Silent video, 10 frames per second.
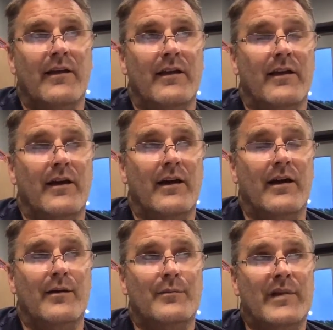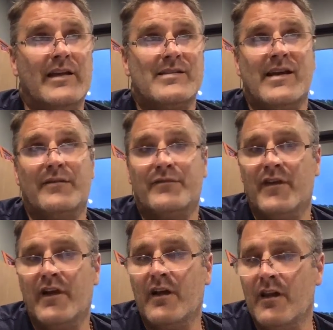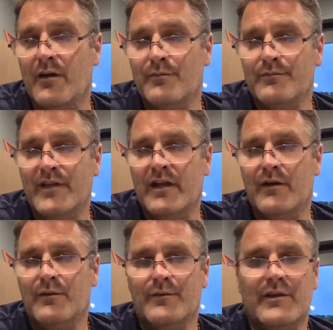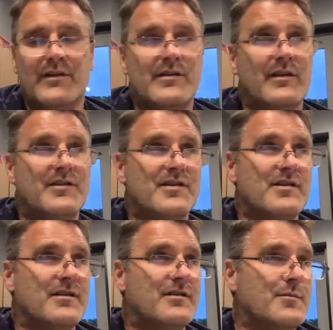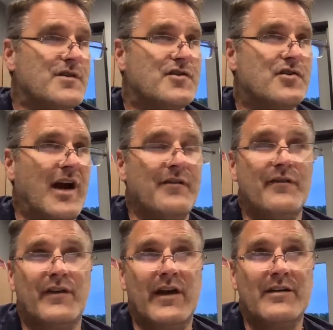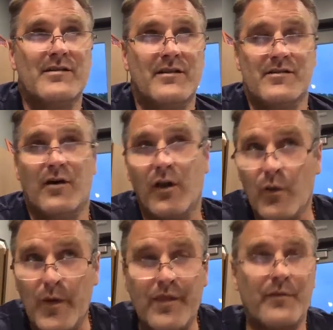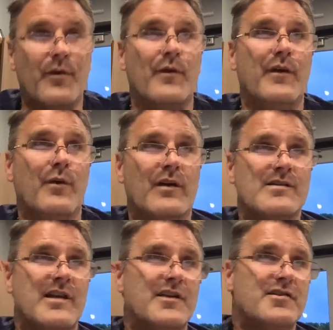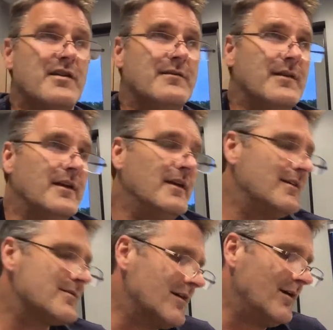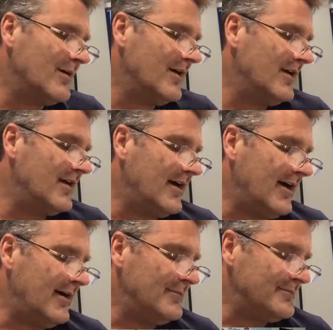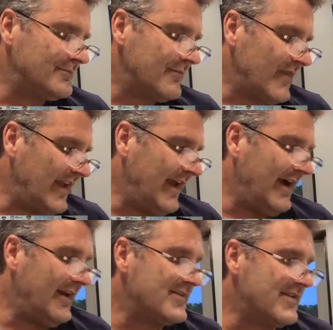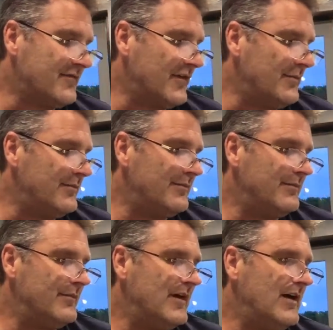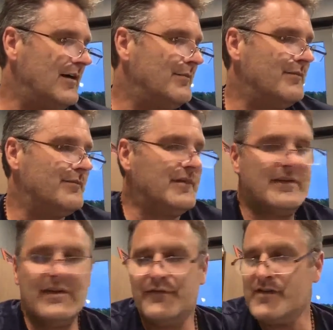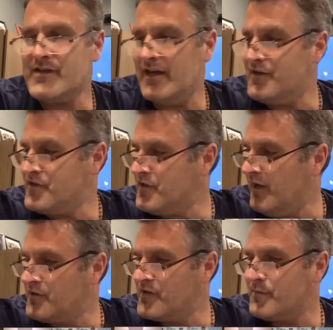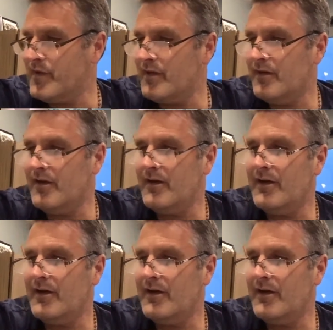um, has set for the club. You know, and just in terms of striving for excellence all the way through the organization. So um, yeah, it is different, um, different set of challenges, but I